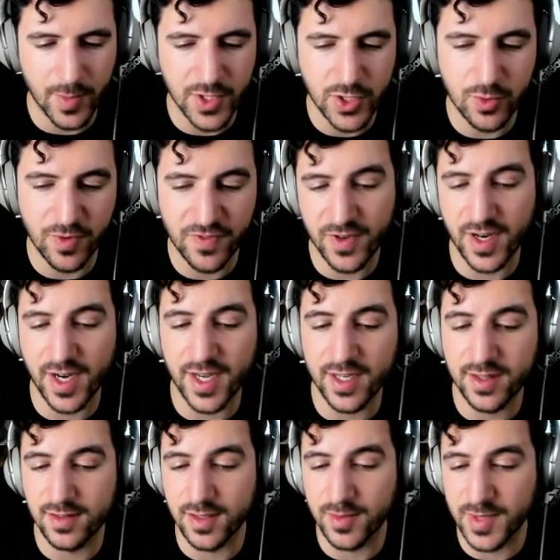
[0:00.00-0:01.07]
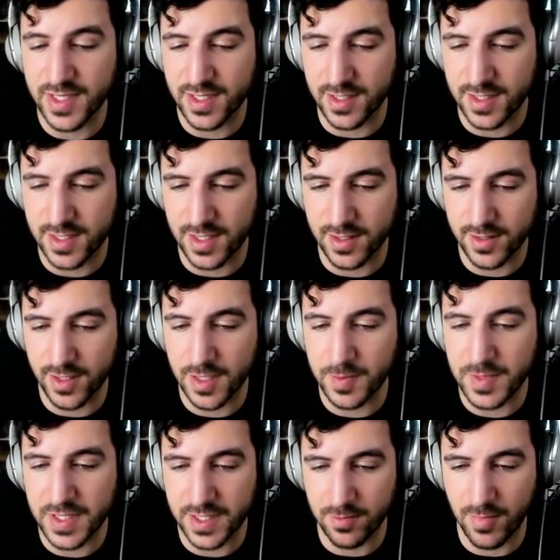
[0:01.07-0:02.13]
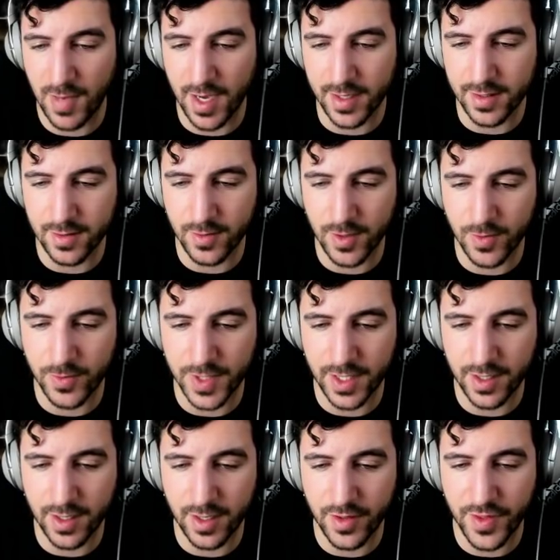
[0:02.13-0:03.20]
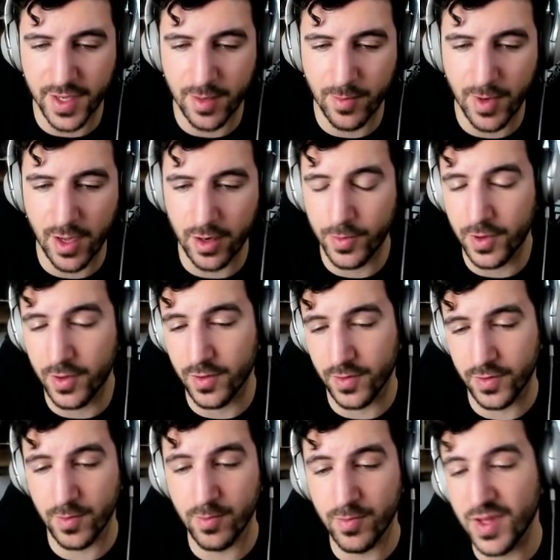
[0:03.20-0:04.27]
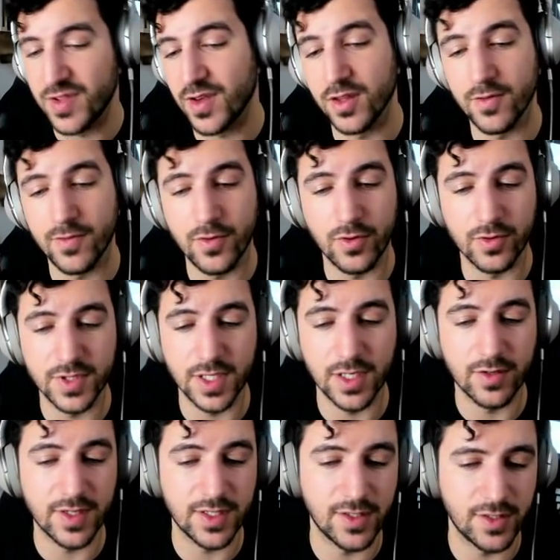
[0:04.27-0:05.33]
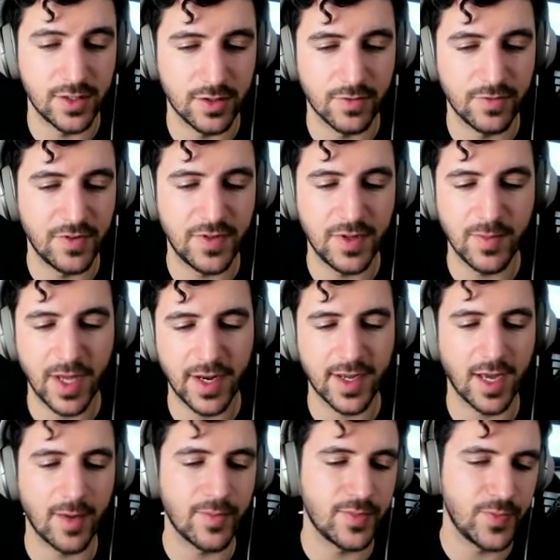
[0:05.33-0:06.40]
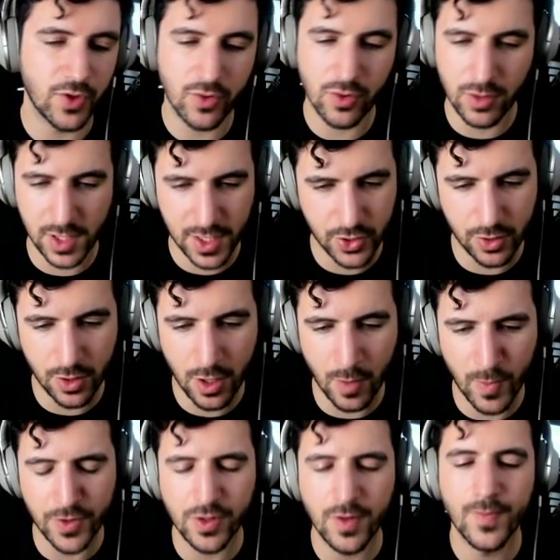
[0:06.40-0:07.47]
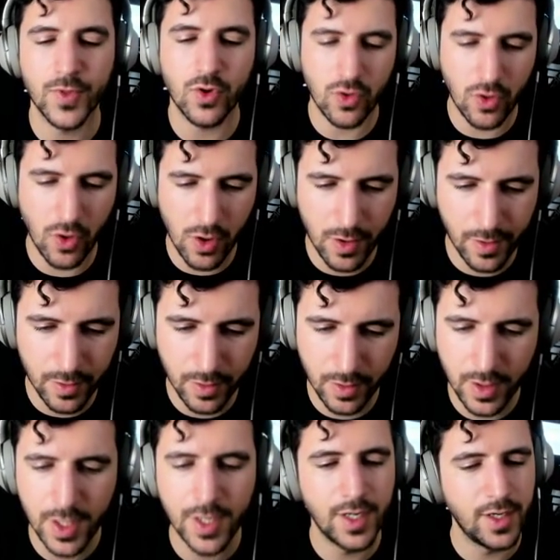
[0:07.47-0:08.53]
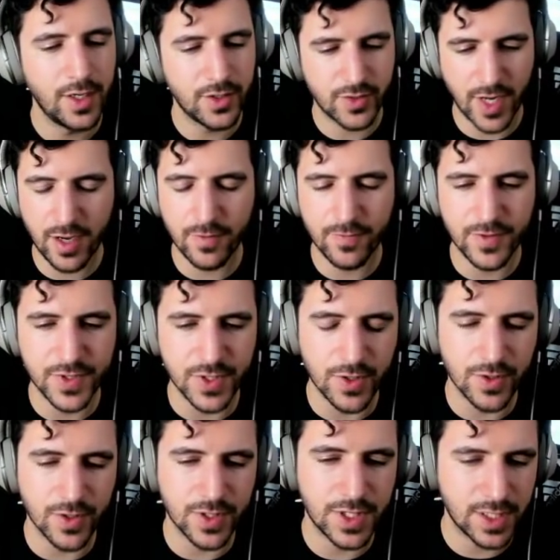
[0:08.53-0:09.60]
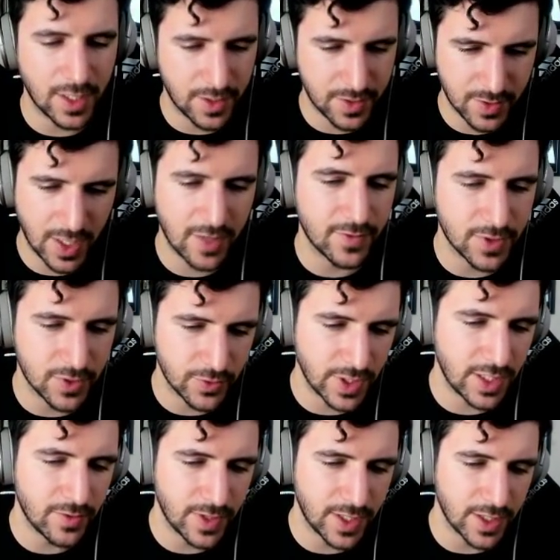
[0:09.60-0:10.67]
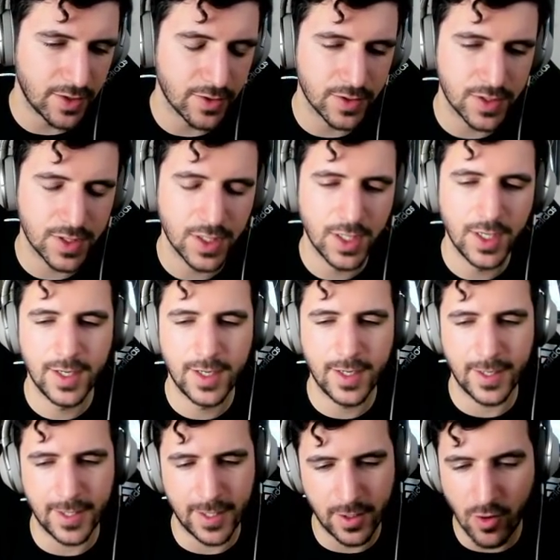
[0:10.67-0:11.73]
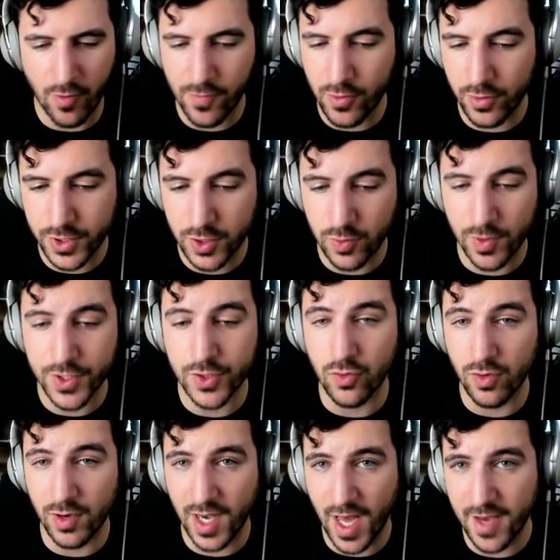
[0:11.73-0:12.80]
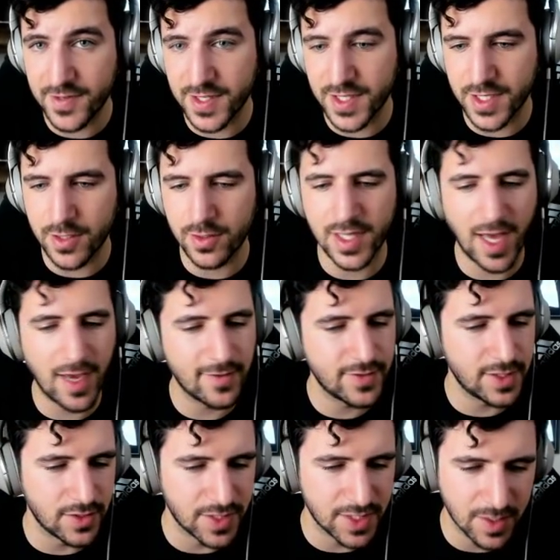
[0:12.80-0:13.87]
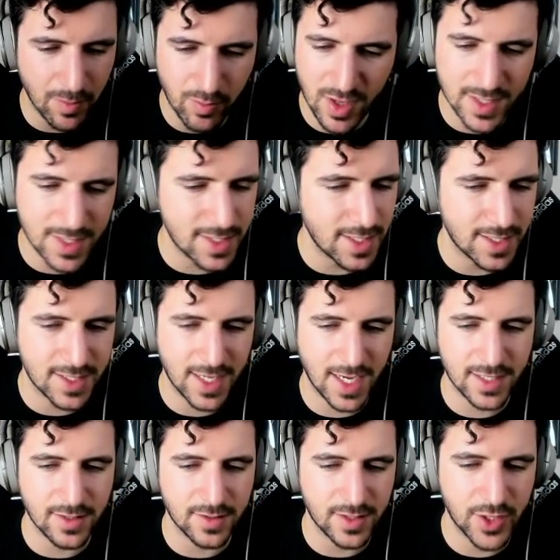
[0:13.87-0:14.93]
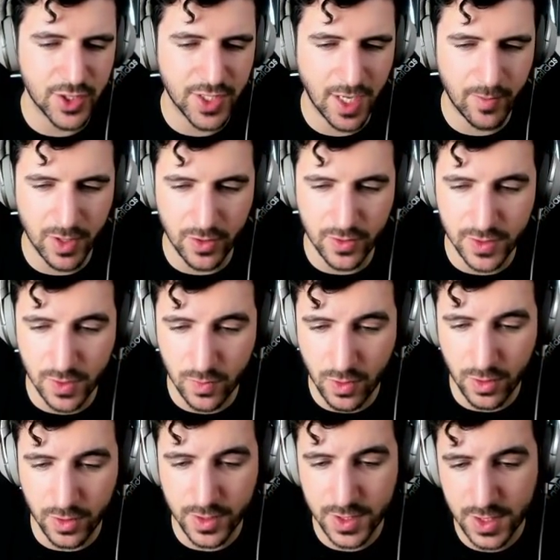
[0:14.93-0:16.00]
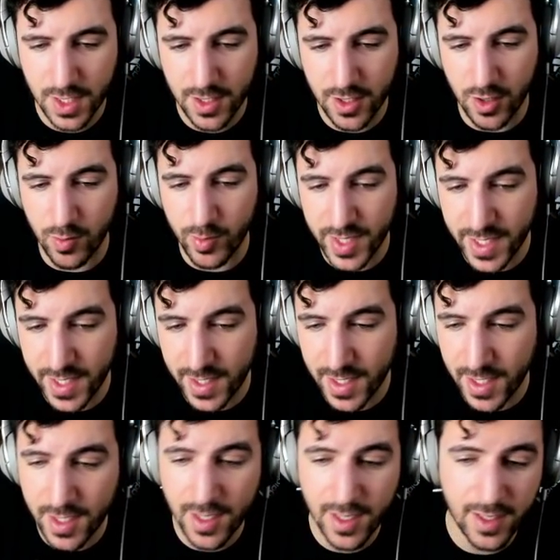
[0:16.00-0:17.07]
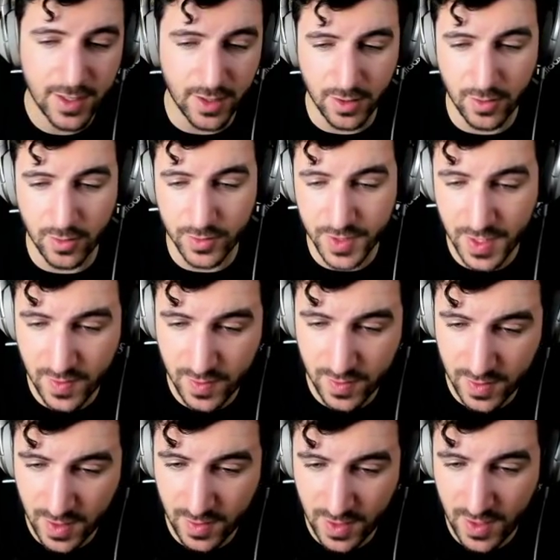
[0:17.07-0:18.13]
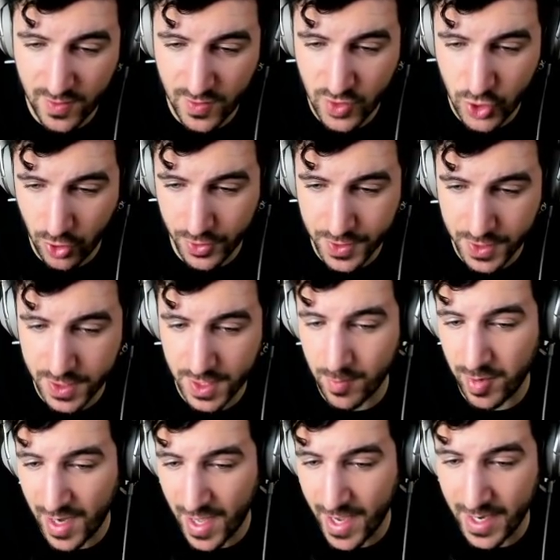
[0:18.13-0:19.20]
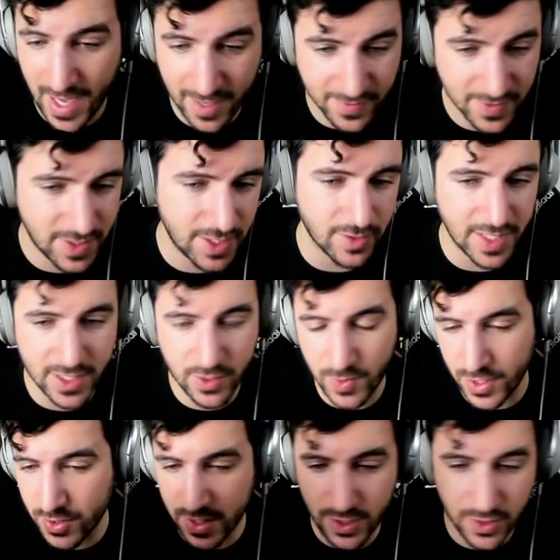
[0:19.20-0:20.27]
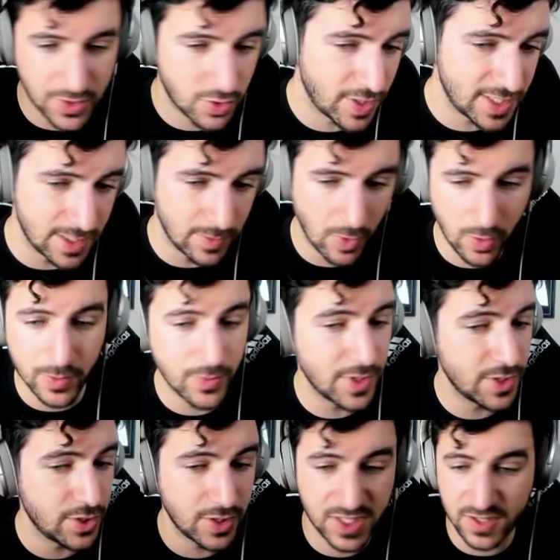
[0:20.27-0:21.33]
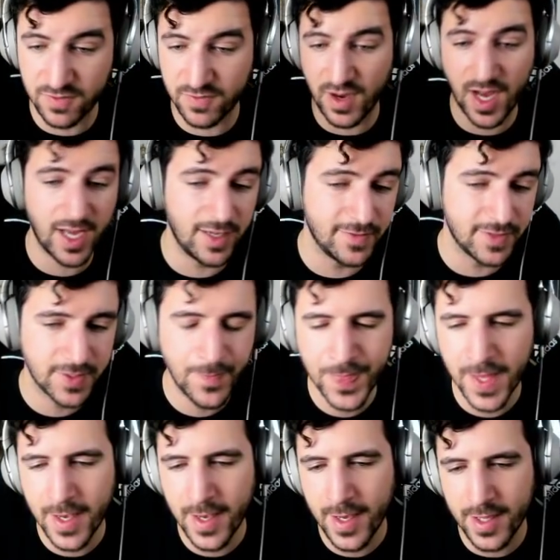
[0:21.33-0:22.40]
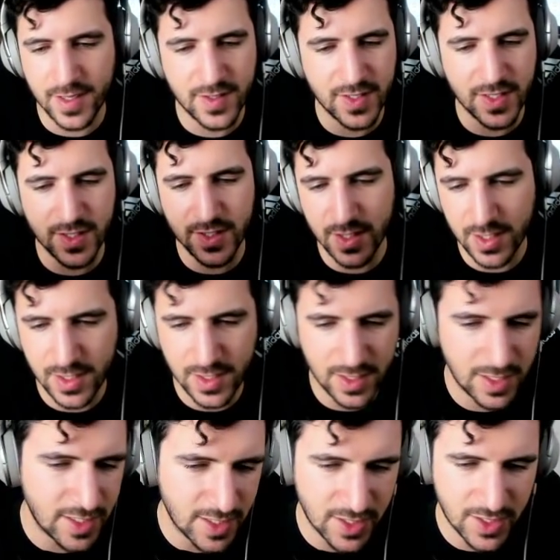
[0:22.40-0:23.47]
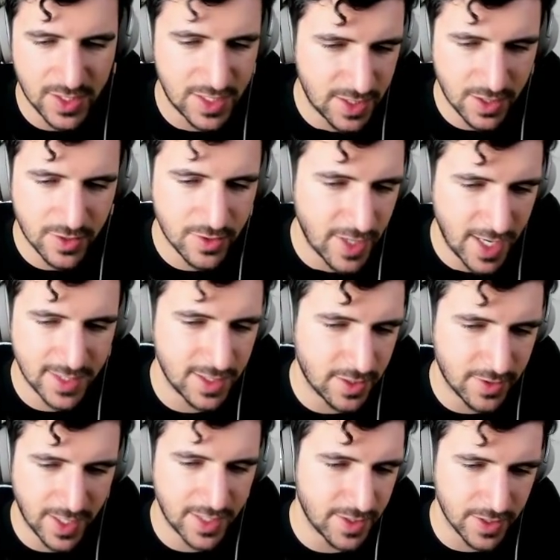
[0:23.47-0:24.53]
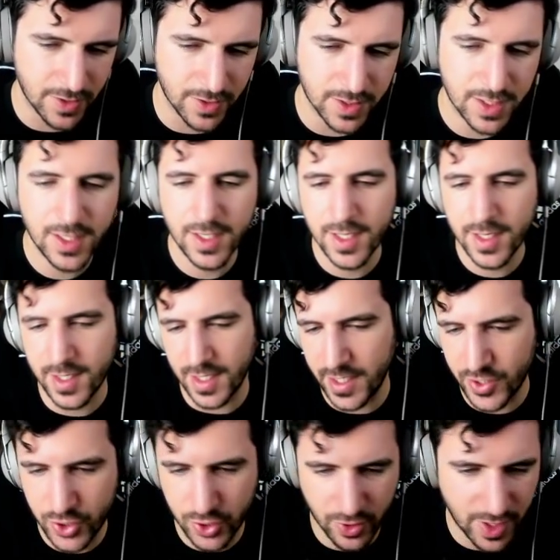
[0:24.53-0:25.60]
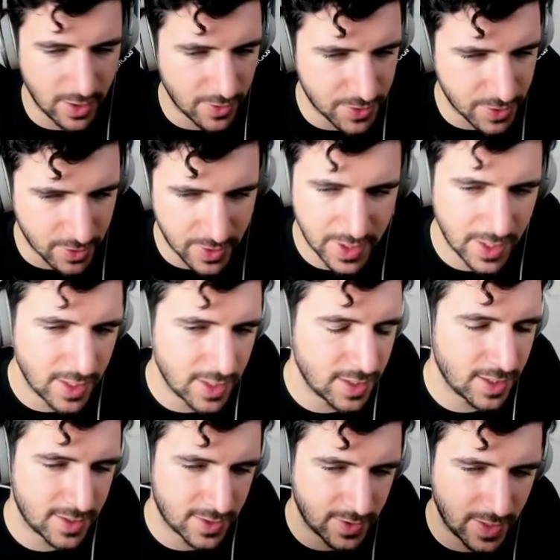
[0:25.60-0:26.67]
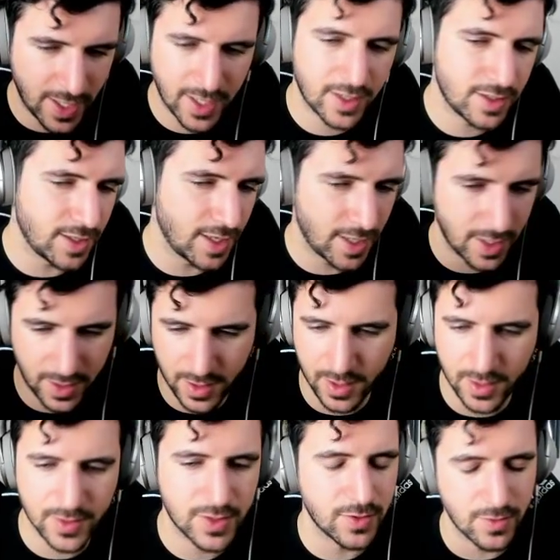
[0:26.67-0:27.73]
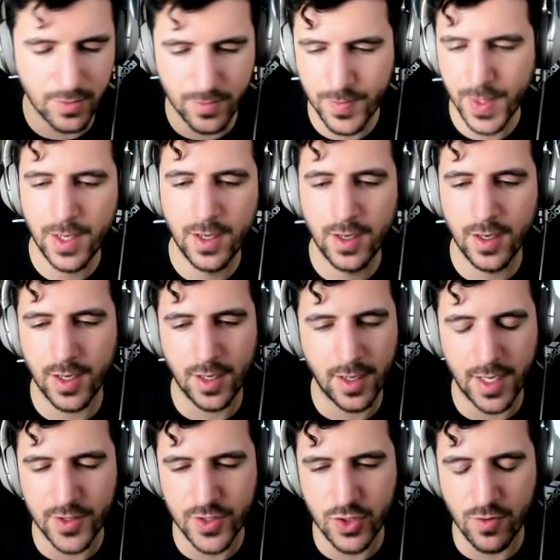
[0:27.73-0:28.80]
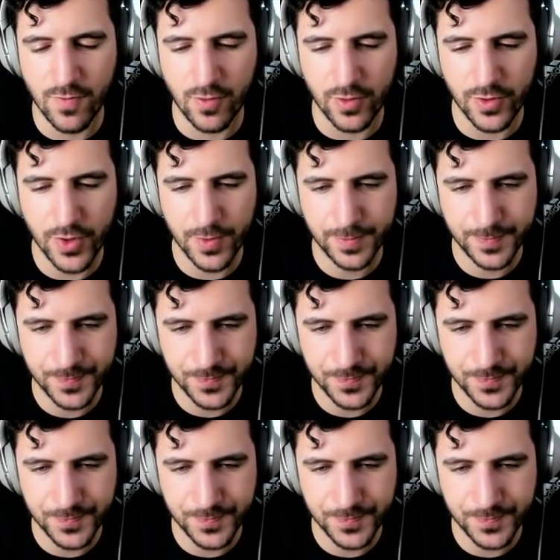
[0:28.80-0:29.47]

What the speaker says: But to be fair, I ate 3 biscuits here, so keep this in mind when we think about it, because biscuit, of course, increases your 50 mana cap. Don't go Glacial Augment, go Conqueror. Triumph is good. Triumph is really good. Of course, you want to go Lifesteal. Lifesteal is a busted stat on this champion because it works completely. You know, these shots apply Lifesteal. That's why you see those crazy moments where she survives. This is crazy good. Each shot can also critically strike. Yeah. So and so forth.